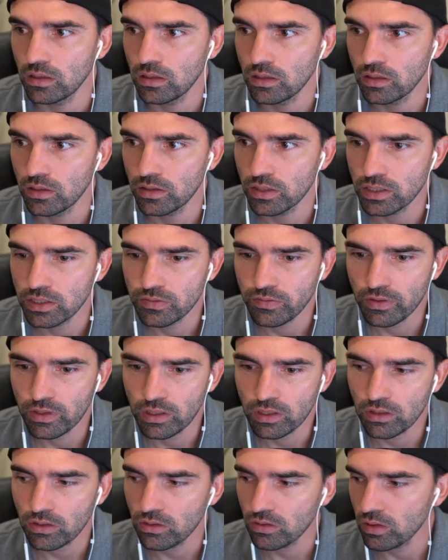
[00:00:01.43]
In this
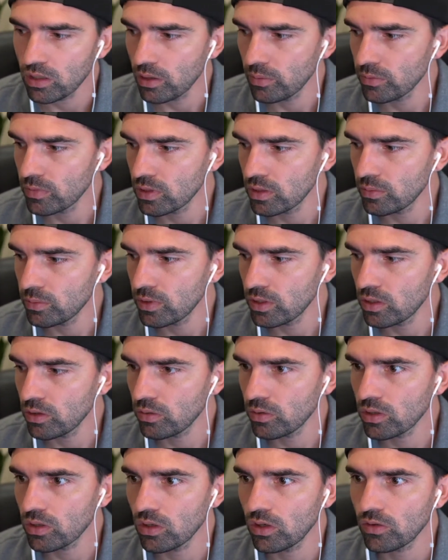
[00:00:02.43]
video, I'm going to be
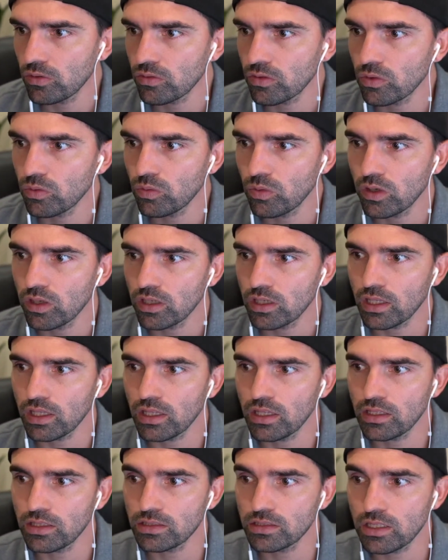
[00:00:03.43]
going over what
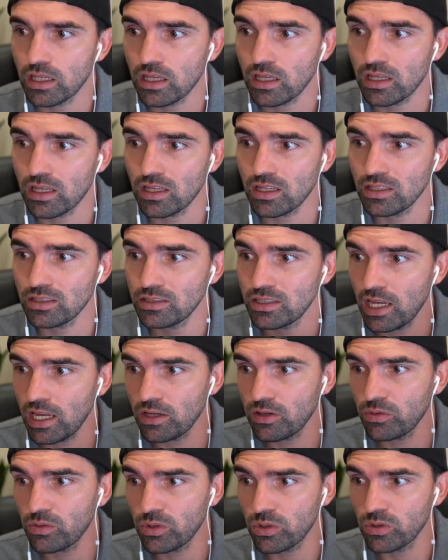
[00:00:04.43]
is a
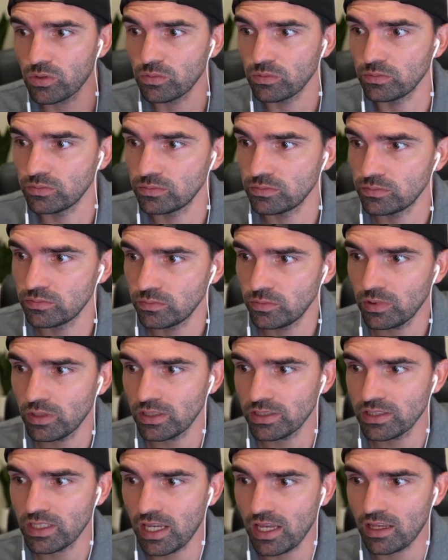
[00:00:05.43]
data room. What
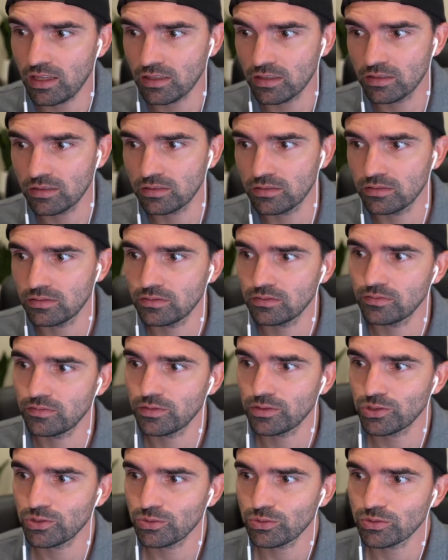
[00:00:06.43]
is that?
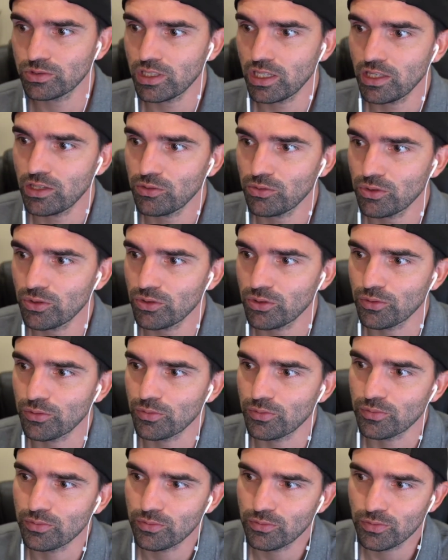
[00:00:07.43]
Virtual data
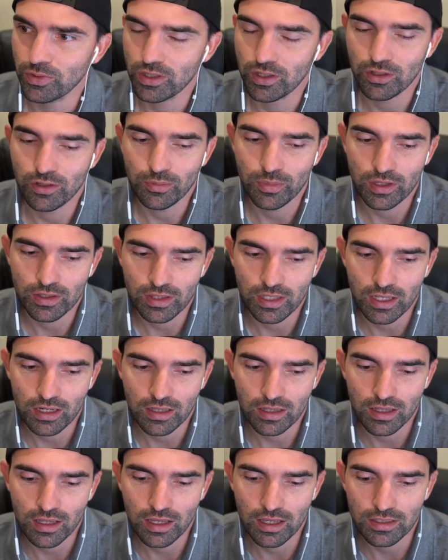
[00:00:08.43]
room. We hear about that a
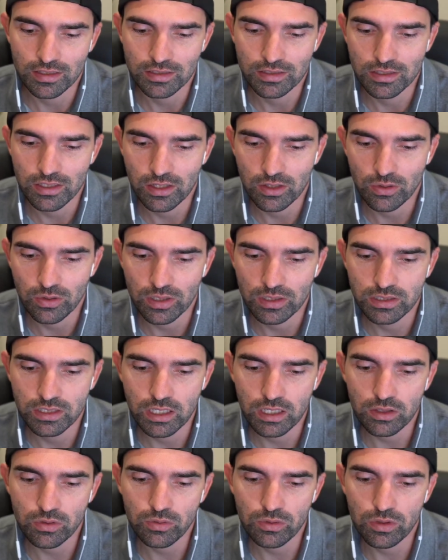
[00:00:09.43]
lot. So a
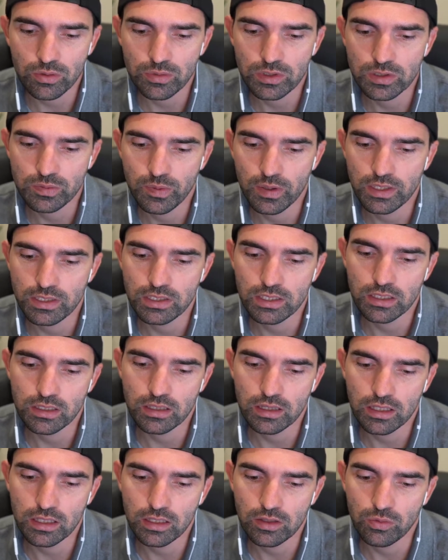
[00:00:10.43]
data room is
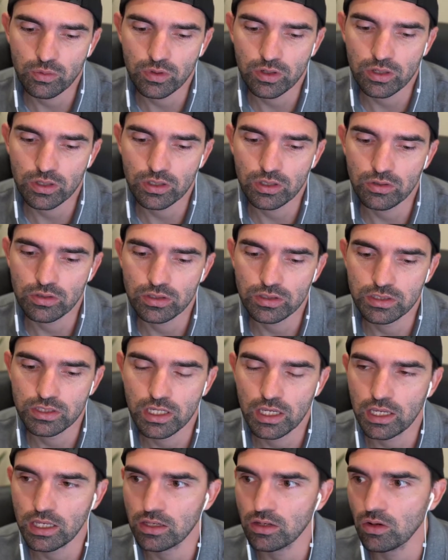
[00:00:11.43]
basically where you
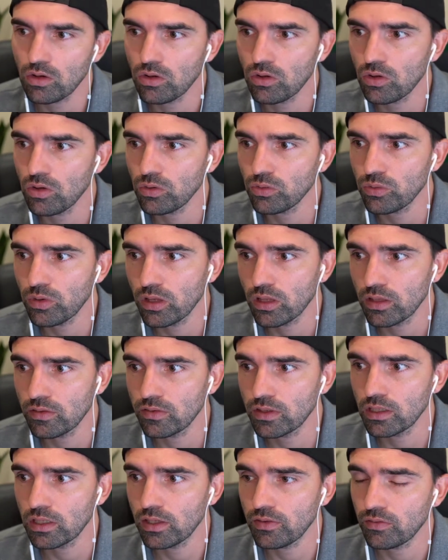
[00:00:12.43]
contain all
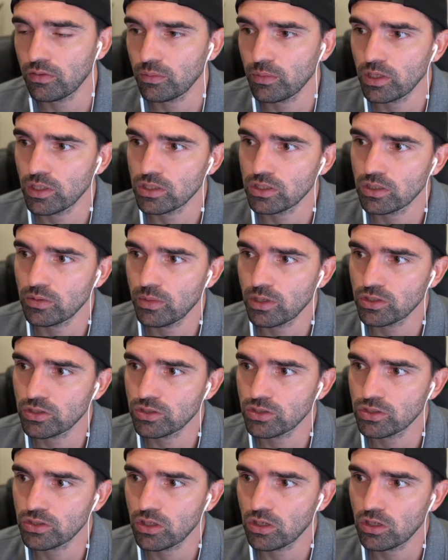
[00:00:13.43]
relevant information about your
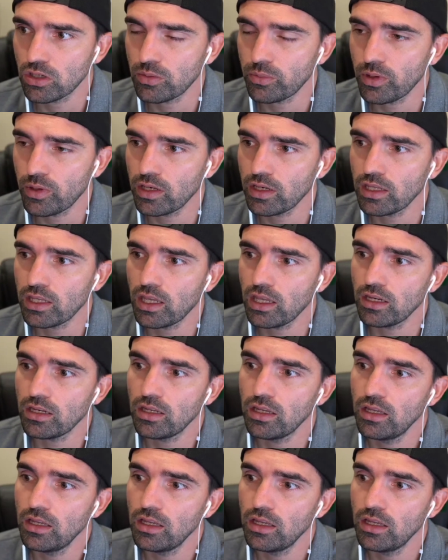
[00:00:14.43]
startup. And again,